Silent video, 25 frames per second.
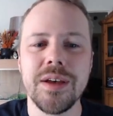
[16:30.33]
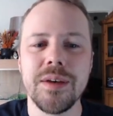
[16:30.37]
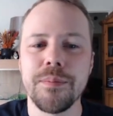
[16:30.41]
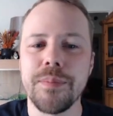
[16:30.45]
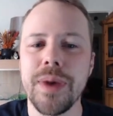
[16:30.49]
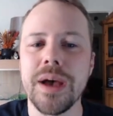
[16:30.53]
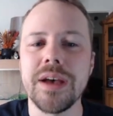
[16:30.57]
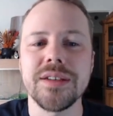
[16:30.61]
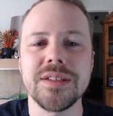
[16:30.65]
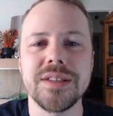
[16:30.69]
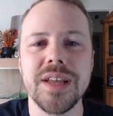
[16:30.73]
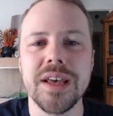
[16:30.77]

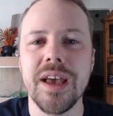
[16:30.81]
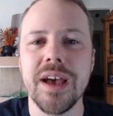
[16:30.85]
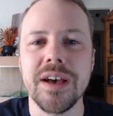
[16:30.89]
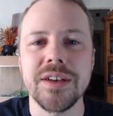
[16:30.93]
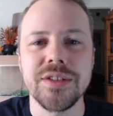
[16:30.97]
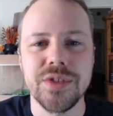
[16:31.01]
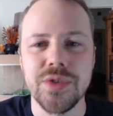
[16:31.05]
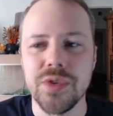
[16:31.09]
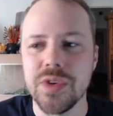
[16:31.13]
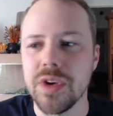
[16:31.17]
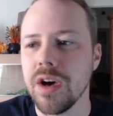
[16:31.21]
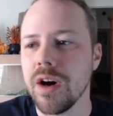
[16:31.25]
Peste
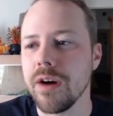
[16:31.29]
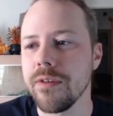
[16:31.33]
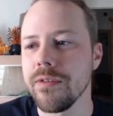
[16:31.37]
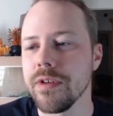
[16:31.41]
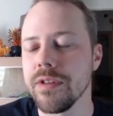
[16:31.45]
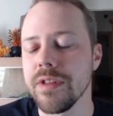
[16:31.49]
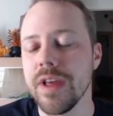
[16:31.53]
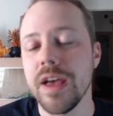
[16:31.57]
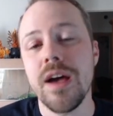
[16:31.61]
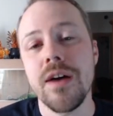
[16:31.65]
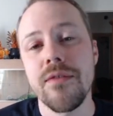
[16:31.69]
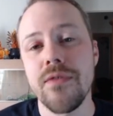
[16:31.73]
has you
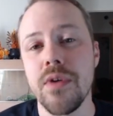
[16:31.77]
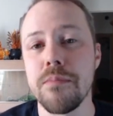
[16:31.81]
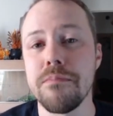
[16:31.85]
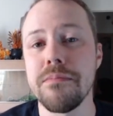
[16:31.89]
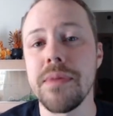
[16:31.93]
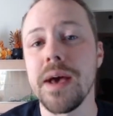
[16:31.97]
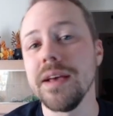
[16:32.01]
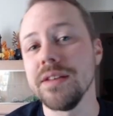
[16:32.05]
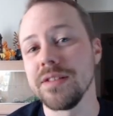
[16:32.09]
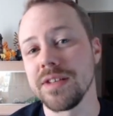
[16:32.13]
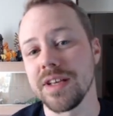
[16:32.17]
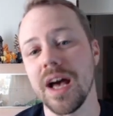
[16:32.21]
covered. They have
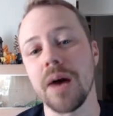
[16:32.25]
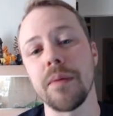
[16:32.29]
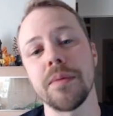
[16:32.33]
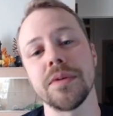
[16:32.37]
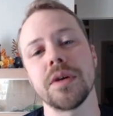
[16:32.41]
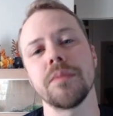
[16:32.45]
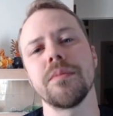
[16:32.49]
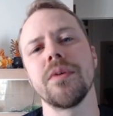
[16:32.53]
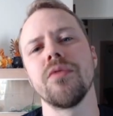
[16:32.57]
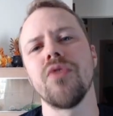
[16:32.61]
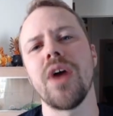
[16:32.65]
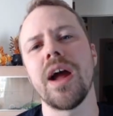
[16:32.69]
amazing albums. I'm
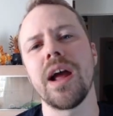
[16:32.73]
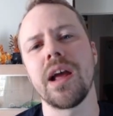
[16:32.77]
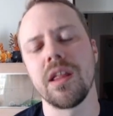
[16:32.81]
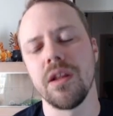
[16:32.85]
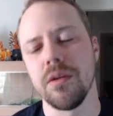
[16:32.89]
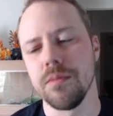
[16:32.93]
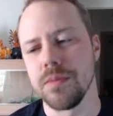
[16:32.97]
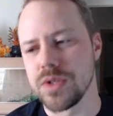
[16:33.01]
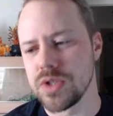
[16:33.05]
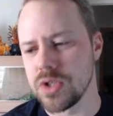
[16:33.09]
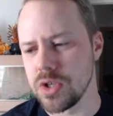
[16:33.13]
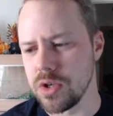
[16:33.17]
going to be ranking
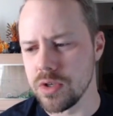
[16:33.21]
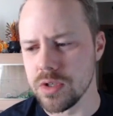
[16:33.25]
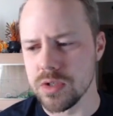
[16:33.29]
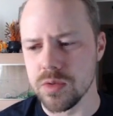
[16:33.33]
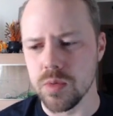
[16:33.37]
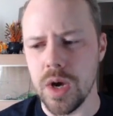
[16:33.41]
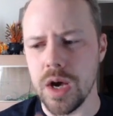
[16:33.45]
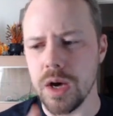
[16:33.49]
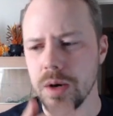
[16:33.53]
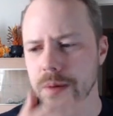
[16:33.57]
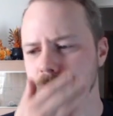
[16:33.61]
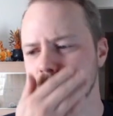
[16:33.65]
them soon as
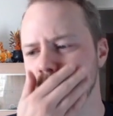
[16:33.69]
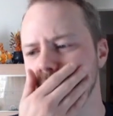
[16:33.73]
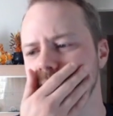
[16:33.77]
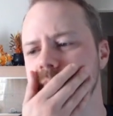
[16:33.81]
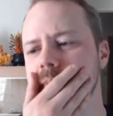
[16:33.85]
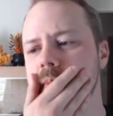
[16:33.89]
well.